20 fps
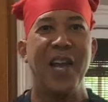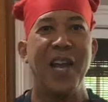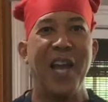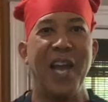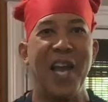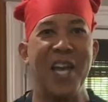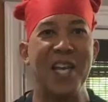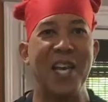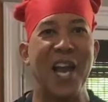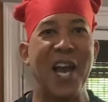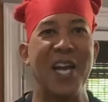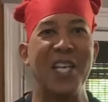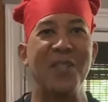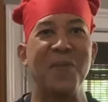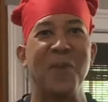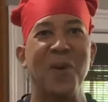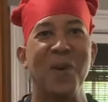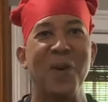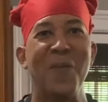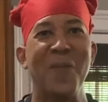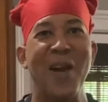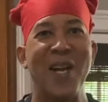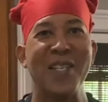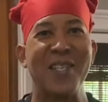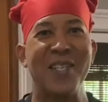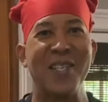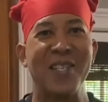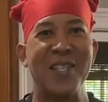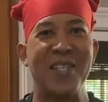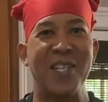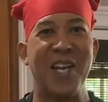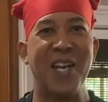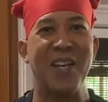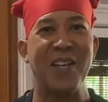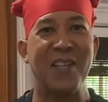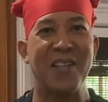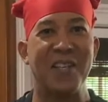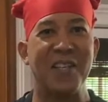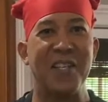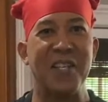Hey guys, welcome back to the channel.
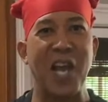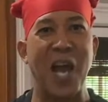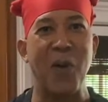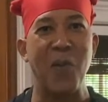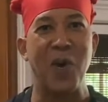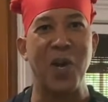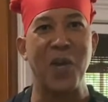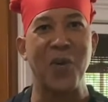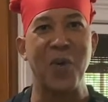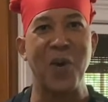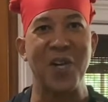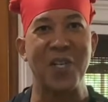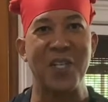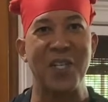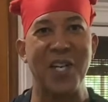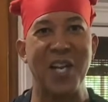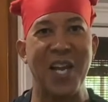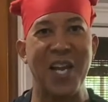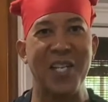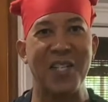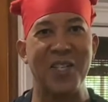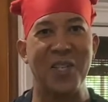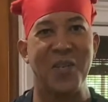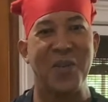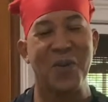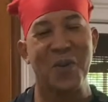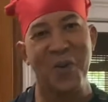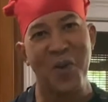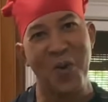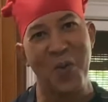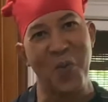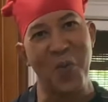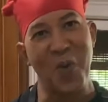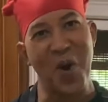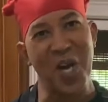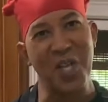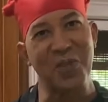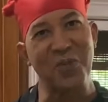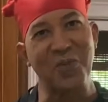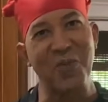Got one question to ask you.
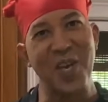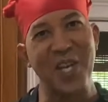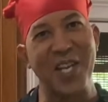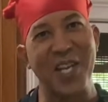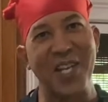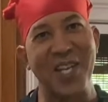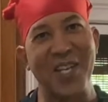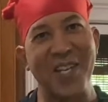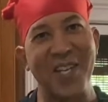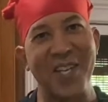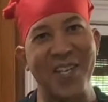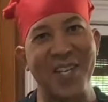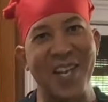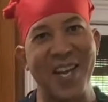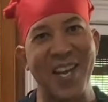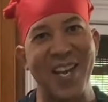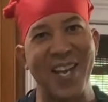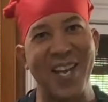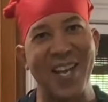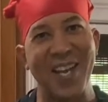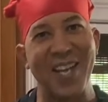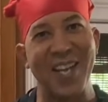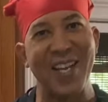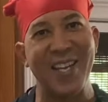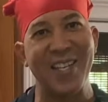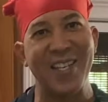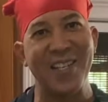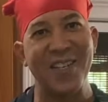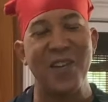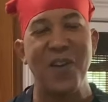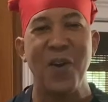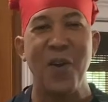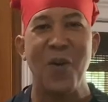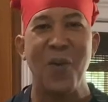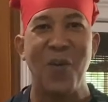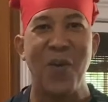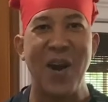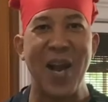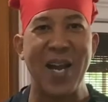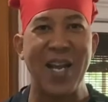What's freaking cooking?
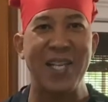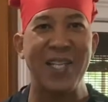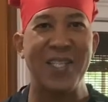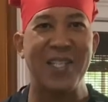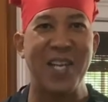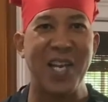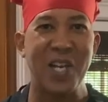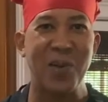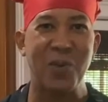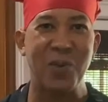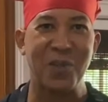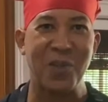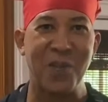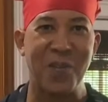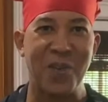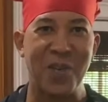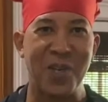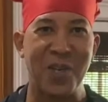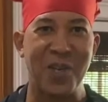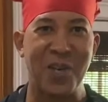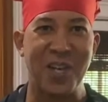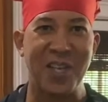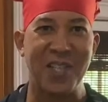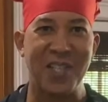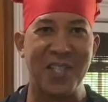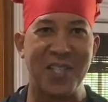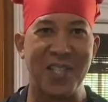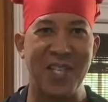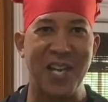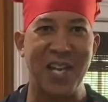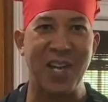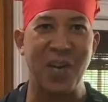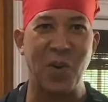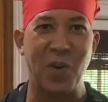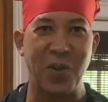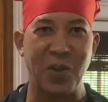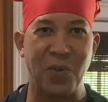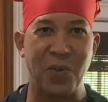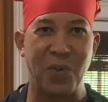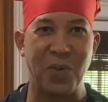Well, I can tell you what's gonna be cooking today
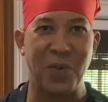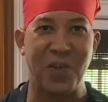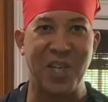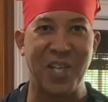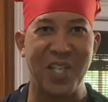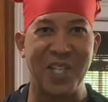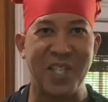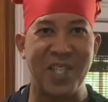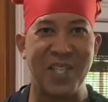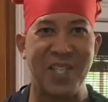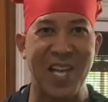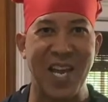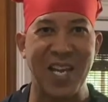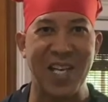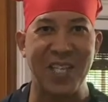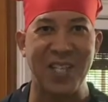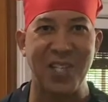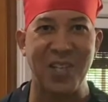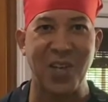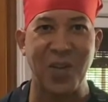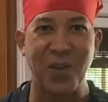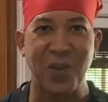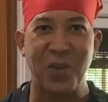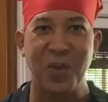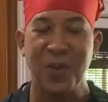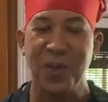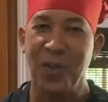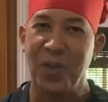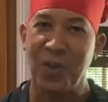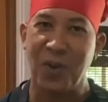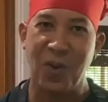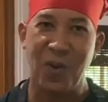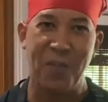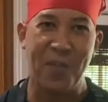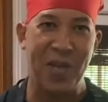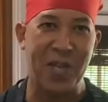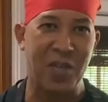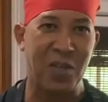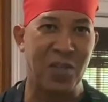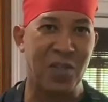on the Real Kitchen Daddy Show. Gonna
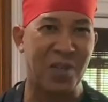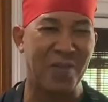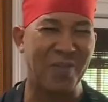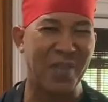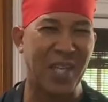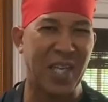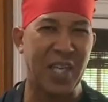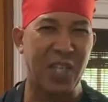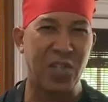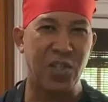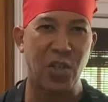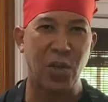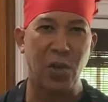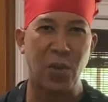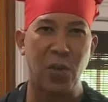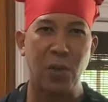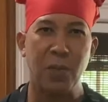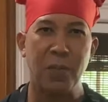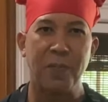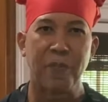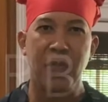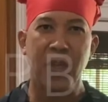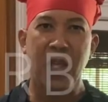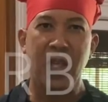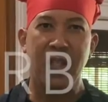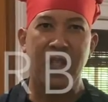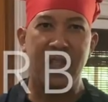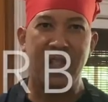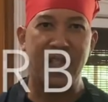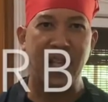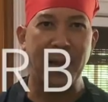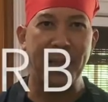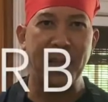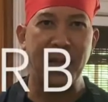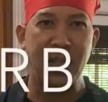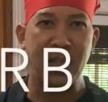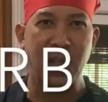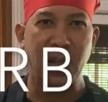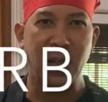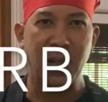make you some Keto
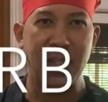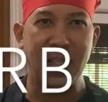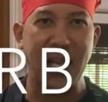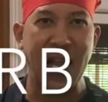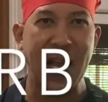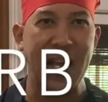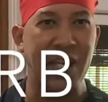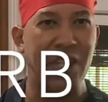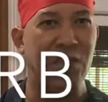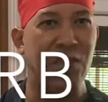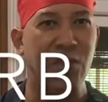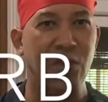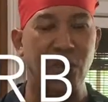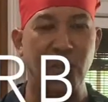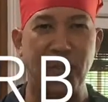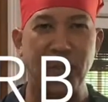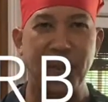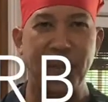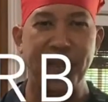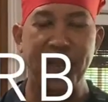Zuppa Toscana Soup.